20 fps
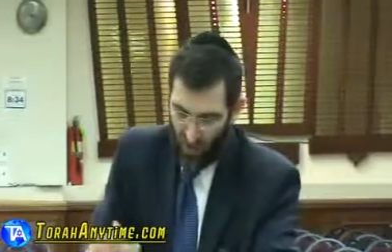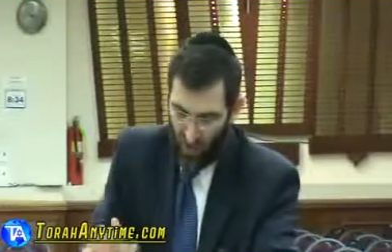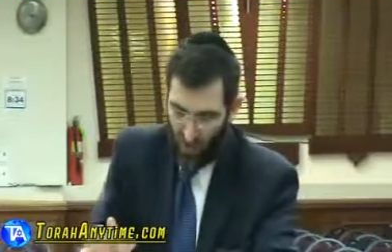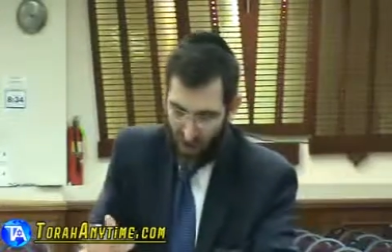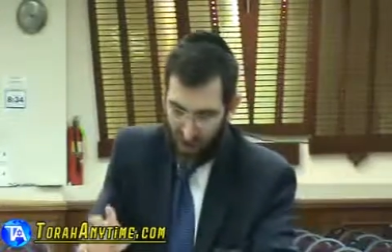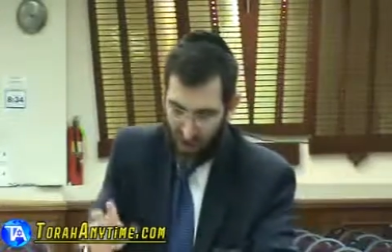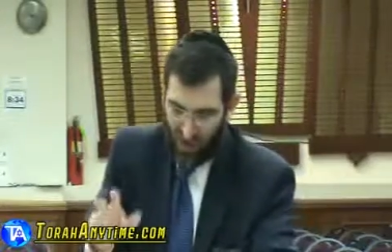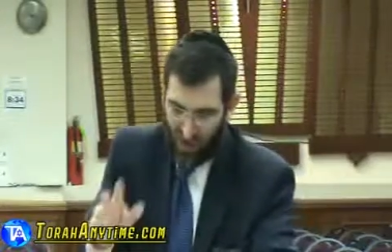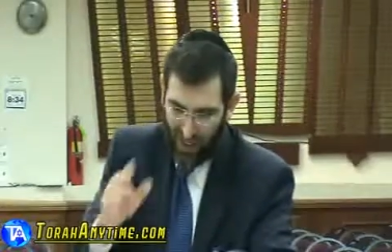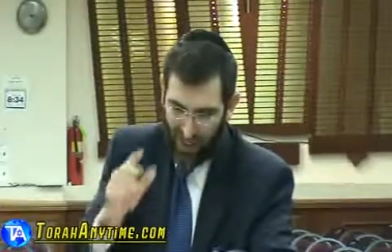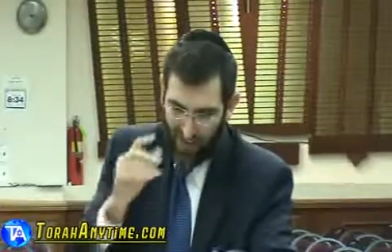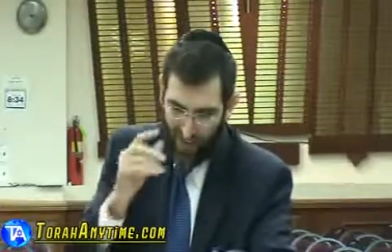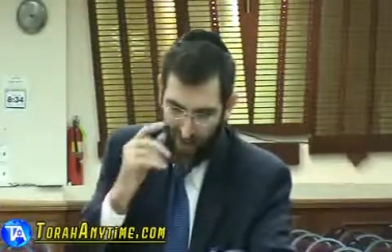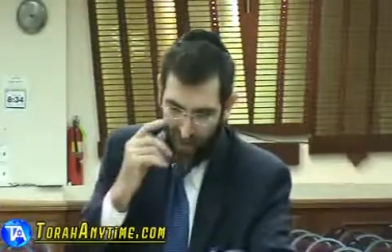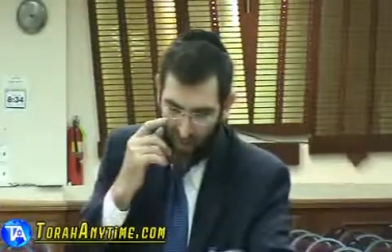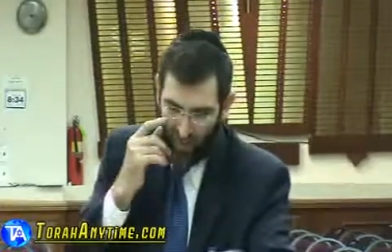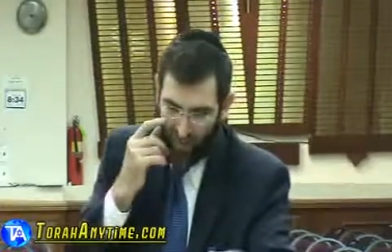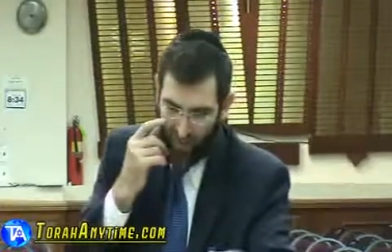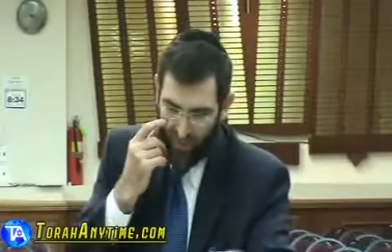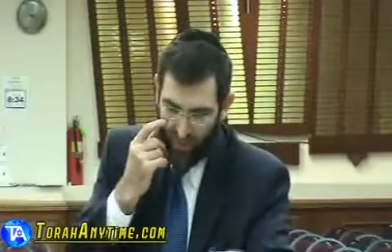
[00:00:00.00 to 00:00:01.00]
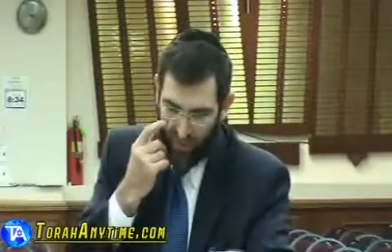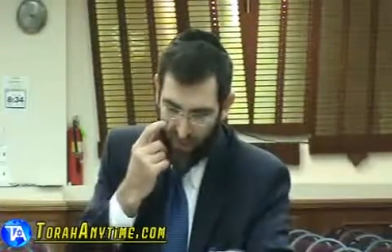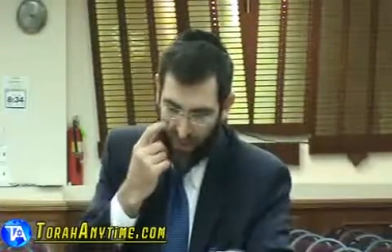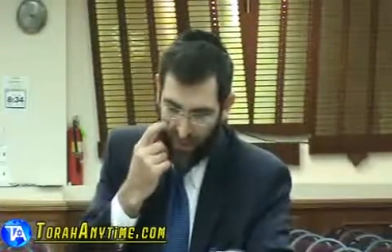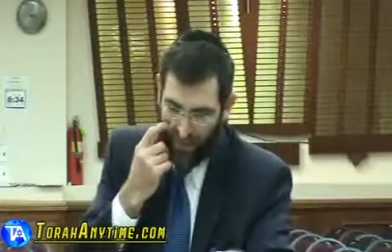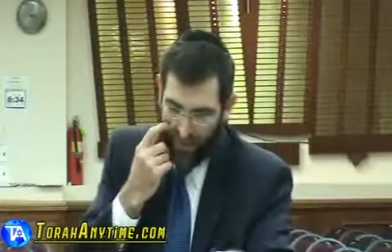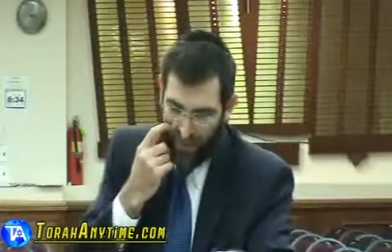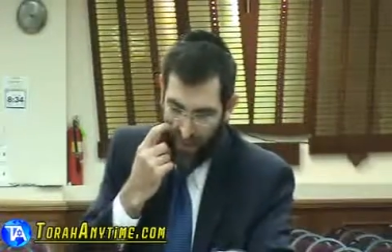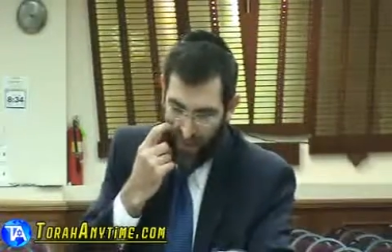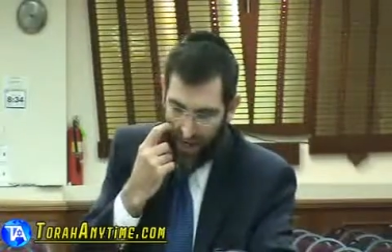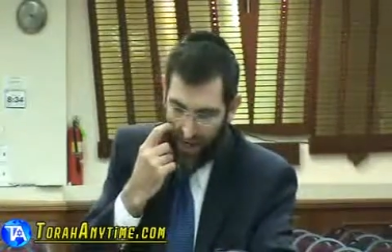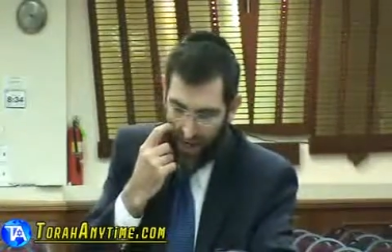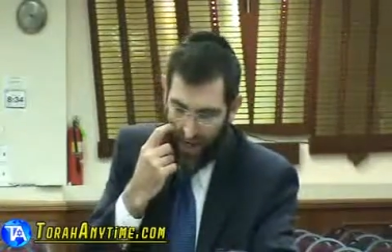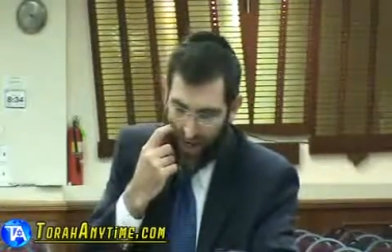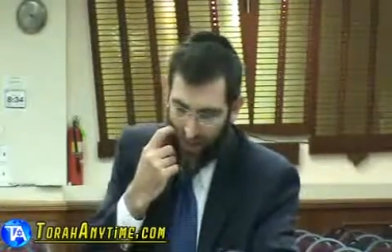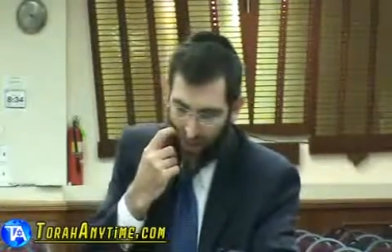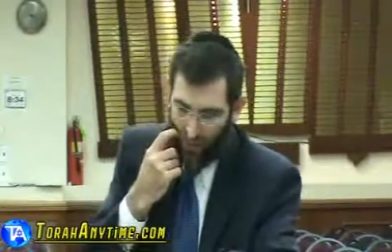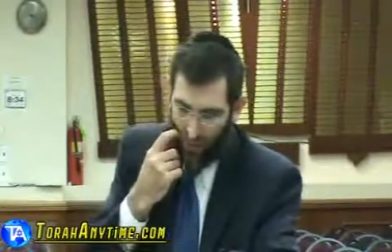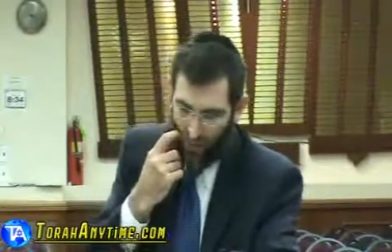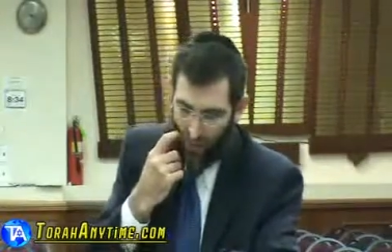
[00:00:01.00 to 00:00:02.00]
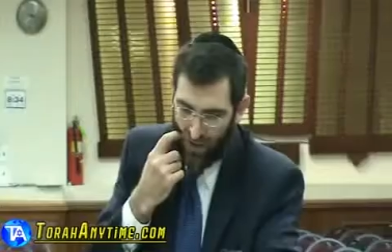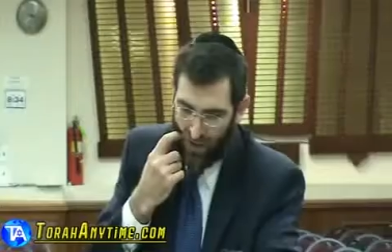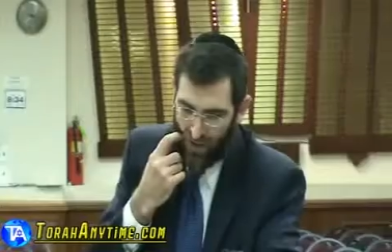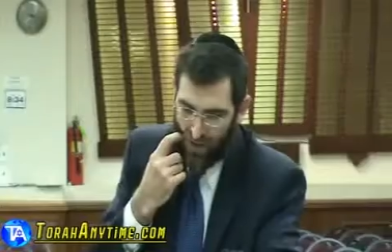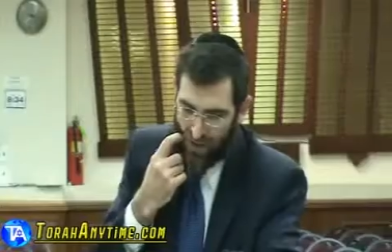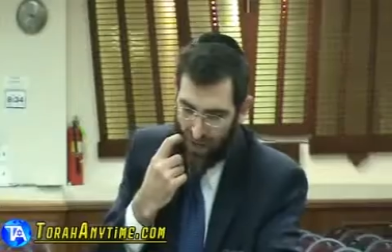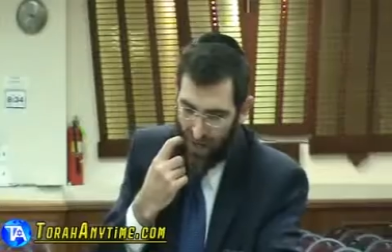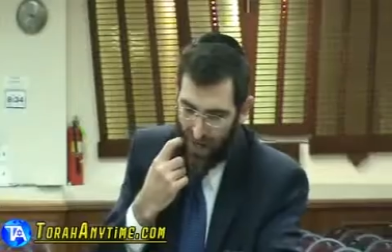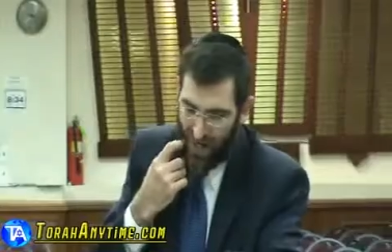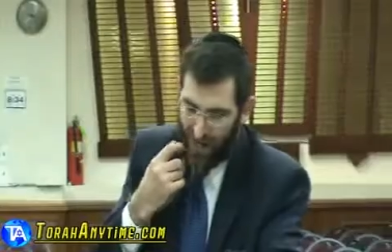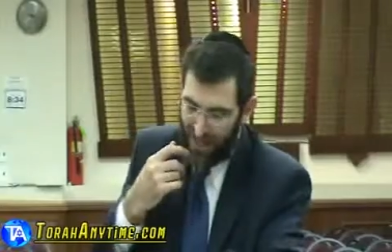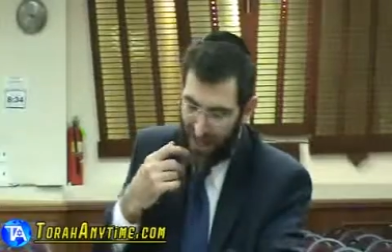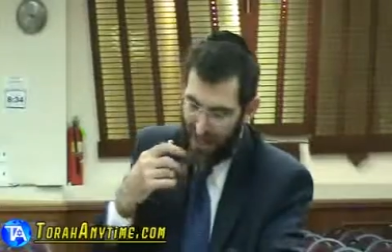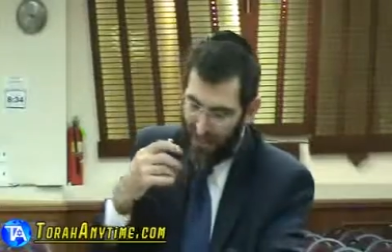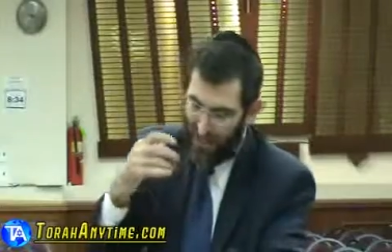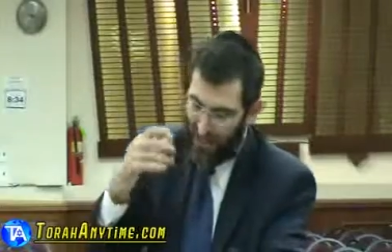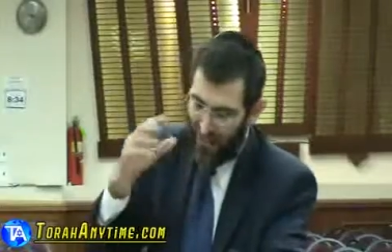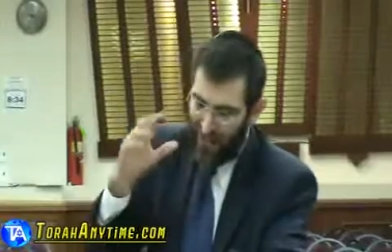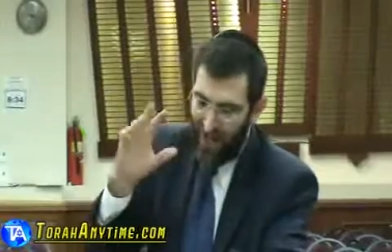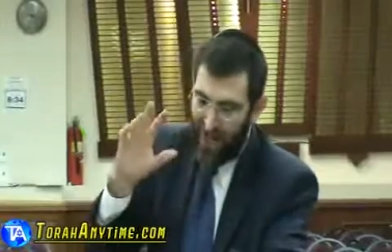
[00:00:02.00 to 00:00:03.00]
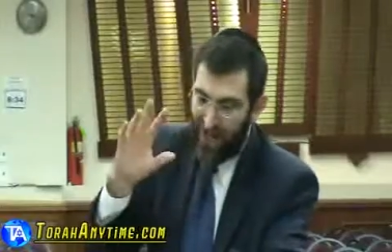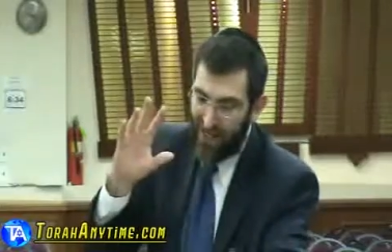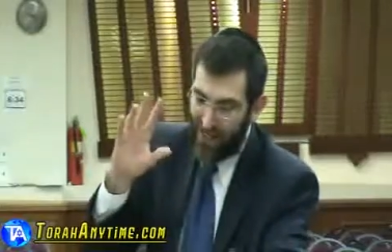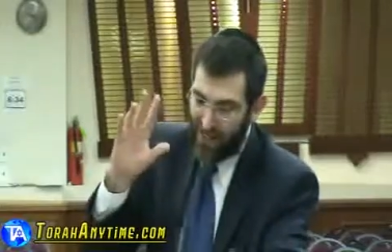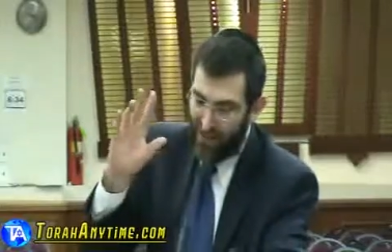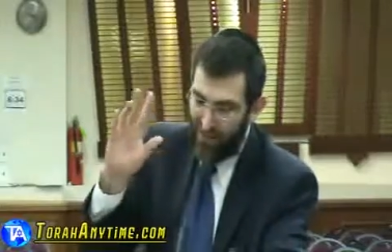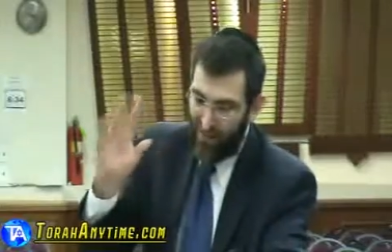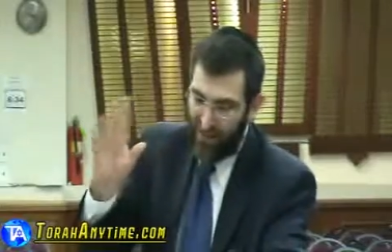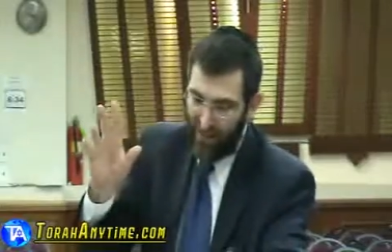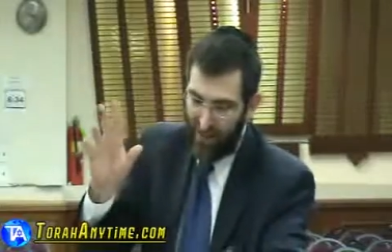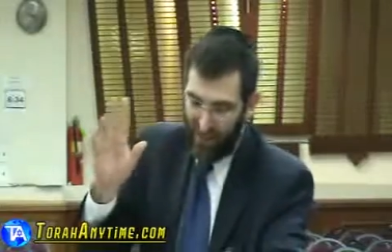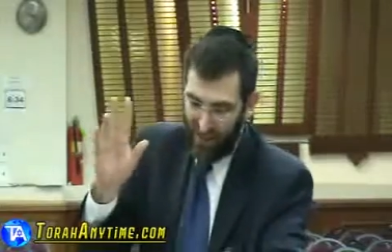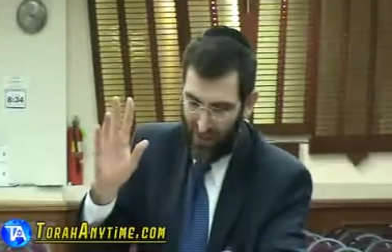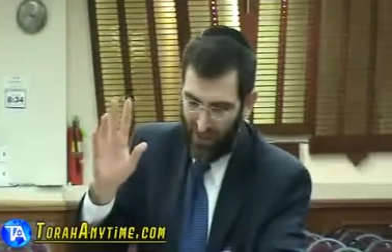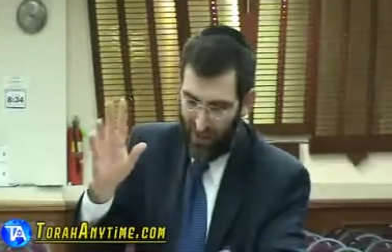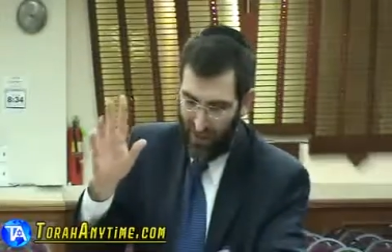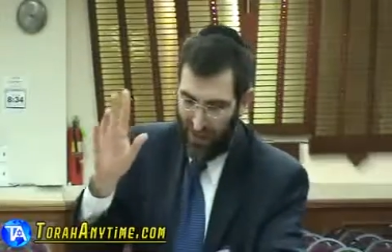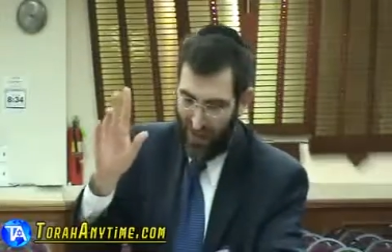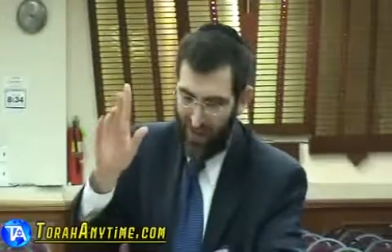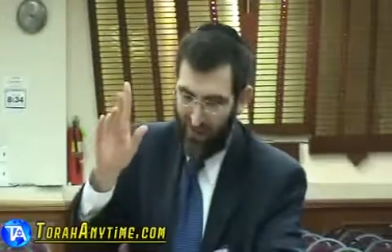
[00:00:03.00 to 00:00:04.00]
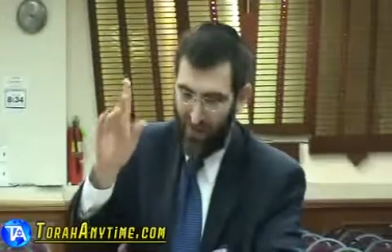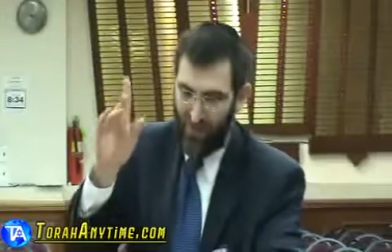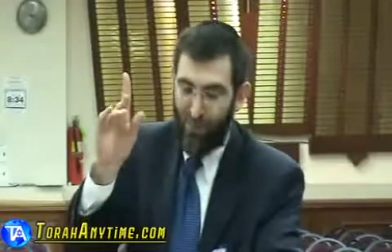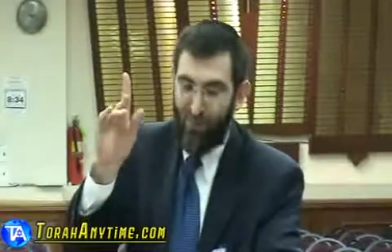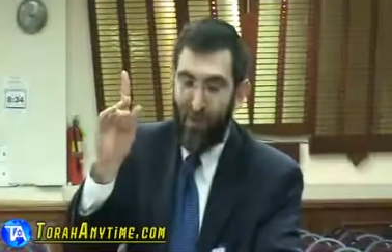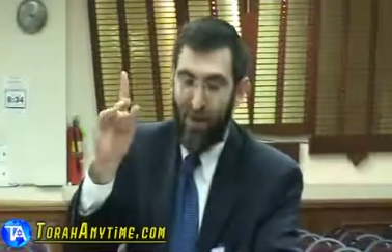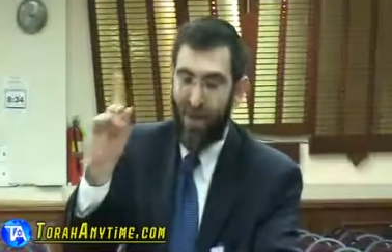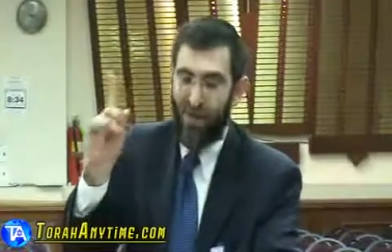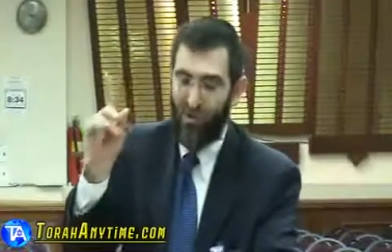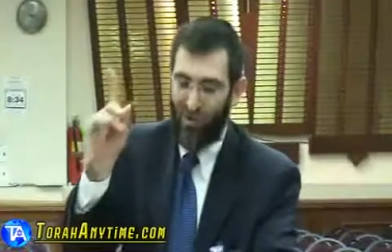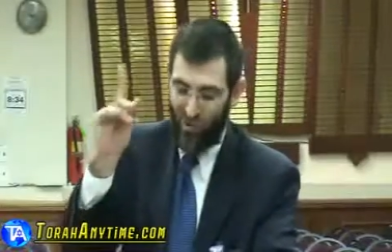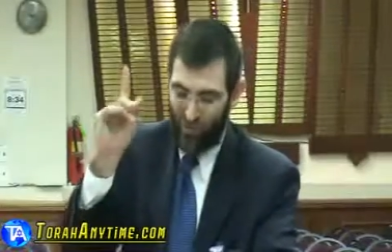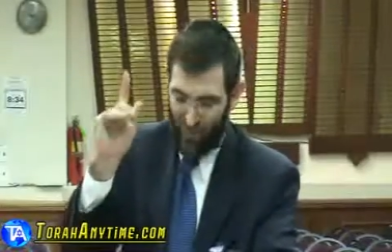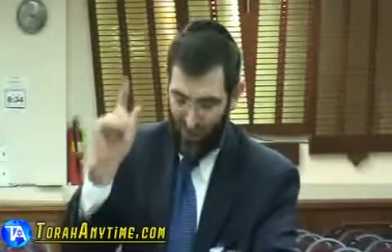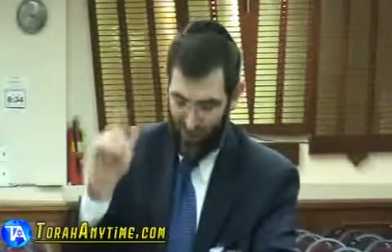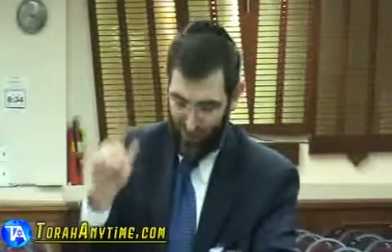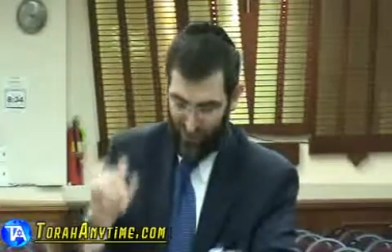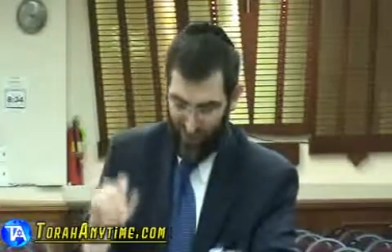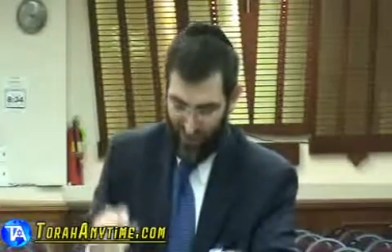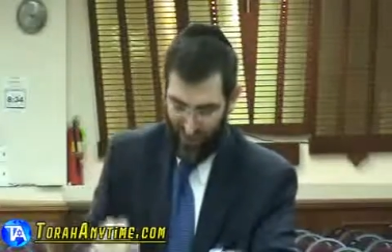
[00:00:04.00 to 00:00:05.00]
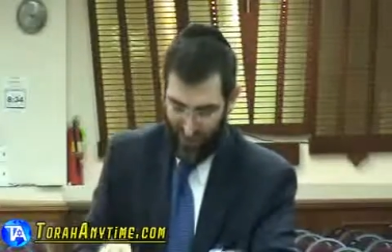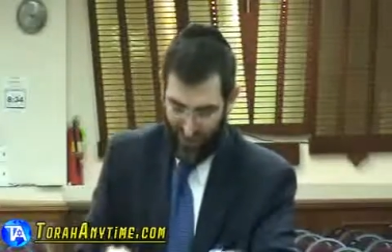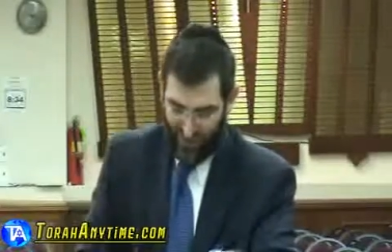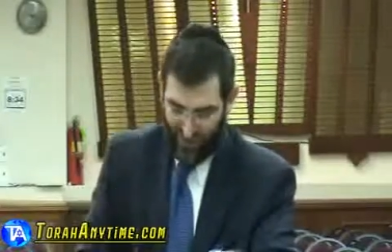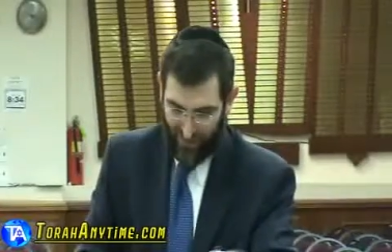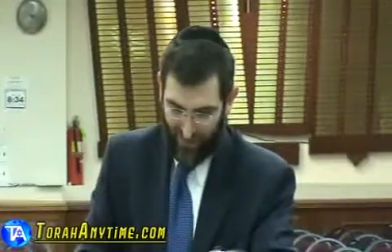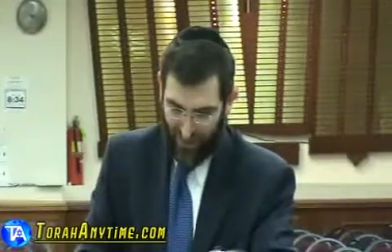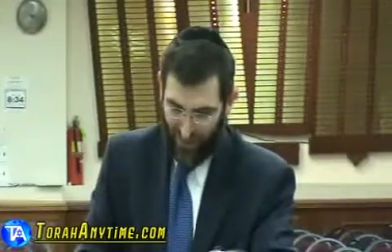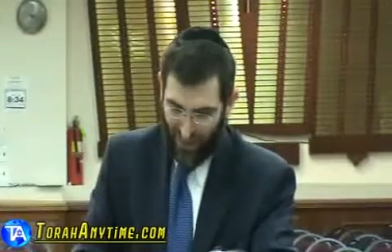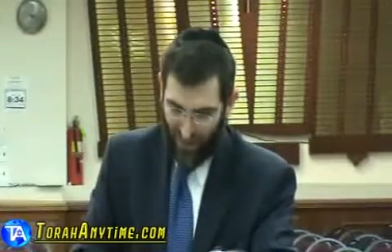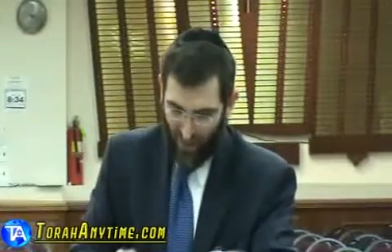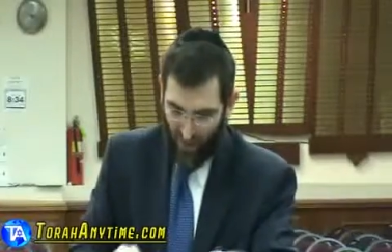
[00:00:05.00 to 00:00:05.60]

Once again, the man repeated, I have questions to ask. Ask my son, came the patient response.